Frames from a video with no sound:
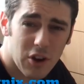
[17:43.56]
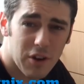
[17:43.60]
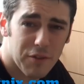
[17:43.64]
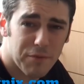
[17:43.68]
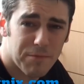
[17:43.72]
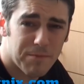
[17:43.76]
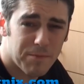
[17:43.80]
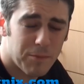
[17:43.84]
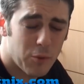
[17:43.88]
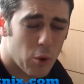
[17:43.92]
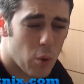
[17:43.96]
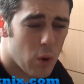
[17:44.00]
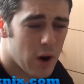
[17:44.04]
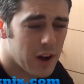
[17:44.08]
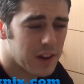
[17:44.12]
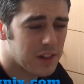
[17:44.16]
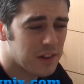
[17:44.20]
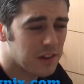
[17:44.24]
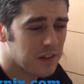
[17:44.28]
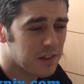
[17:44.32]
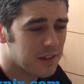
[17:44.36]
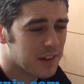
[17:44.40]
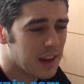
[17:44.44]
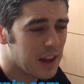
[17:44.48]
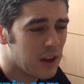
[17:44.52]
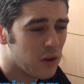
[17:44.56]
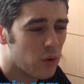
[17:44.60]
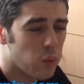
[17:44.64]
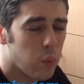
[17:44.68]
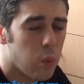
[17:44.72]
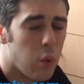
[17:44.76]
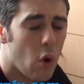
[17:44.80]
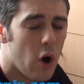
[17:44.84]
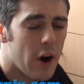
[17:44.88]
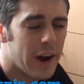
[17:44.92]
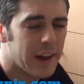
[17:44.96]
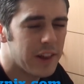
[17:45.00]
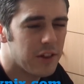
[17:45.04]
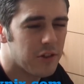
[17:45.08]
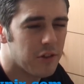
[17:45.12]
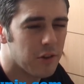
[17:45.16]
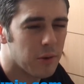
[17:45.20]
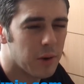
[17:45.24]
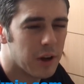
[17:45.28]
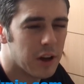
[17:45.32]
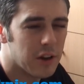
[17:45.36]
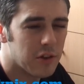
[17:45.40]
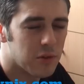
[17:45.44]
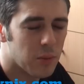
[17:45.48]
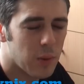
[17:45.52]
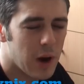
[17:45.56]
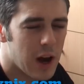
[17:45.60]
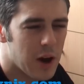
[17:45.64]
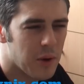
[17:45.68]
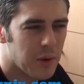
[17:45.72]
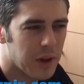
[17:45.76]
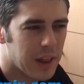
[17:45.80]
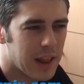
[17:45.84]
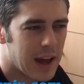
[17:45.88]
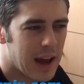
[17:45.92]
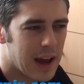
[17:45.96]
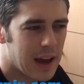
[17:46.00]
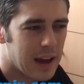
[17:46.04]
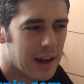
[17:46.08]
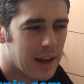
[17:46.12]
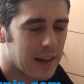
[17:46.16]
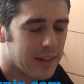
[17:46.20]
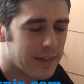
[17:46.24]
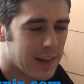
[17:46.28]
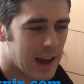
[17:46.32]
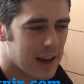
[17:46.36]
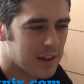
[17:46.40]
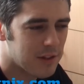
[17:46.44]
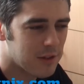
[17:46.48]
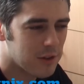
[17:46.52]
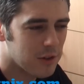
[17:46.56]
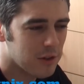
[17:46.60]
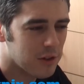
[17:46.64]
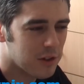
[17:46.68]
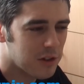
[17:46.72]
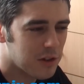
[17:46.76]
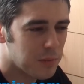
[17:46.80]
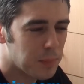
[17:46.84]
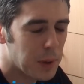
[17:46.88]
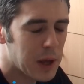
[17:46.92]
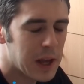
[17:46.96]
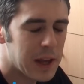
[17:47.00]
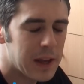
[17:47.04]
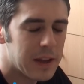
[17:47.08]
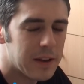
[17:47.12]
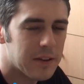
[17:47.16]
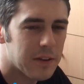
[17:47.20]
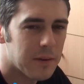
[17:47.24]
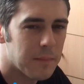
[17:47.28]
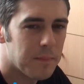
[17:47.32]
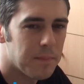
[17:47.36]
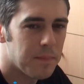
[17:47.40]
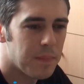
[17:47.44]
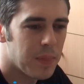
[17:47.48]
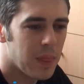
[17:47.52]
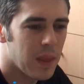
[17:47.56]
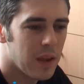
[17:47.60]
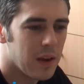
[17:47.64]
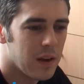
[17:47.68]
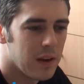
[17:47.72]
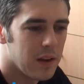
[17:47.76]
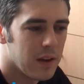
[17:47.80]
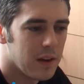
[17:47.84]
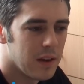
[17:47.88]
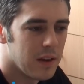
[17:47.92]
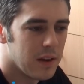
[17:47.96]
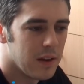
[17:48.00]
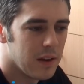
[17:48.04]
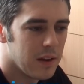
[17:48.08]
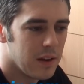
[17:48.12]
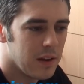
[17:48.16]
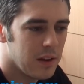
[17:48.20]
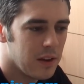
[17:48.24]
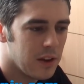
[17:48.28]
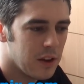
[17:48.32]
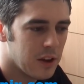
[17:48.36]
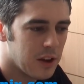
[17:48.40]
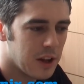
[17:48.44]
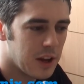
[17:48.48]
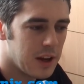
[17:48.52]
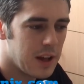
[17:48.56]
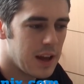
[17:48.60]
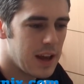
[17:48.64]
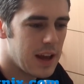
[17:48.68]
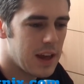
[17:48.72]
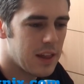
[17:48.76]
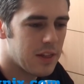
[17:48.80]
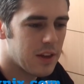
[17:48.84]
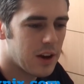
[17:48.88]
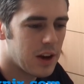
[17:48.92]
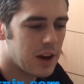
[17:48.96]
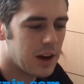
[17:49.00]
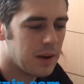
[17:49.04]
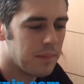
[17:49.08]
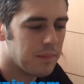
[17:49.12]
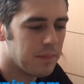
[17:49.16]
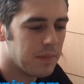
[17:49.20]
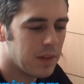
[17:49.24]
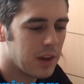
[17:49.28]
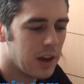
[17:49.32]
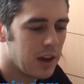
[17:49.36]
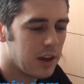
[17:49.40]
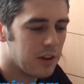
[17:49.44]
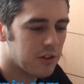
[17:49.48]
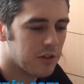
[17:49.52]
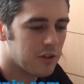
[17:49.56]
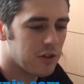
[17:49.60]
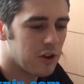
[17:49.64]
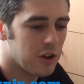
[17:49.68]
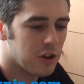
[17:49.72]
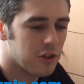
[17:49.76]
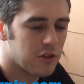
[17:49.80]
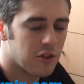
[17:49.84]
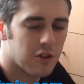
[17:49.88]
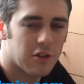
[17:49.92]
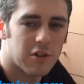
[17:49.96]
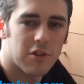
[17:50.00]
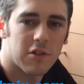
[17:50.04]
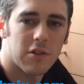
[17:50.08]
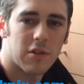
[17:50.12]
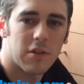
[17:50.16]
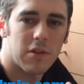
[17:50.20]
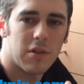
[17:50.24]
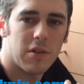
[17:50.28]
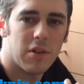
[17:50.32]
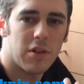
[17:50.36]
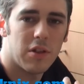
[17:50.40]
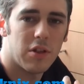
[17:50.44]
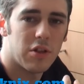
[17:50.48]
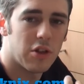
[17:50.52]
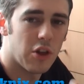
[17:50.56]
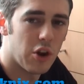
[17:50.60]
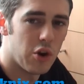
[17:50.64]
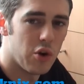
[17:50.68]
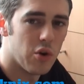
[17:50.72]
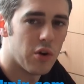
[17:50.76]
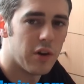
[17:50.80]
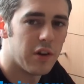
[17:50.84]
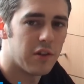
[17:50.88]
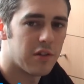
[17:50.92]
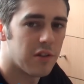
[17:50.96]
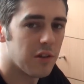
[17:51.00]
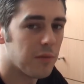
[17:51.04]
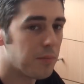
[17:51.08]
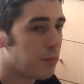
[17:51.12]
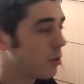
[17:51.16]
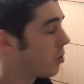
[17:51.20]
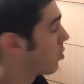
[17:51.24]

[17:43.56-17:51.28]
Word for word: got quite a distinct whine to it as well at that, at that sort of speed. You can hear that it's not just the noise of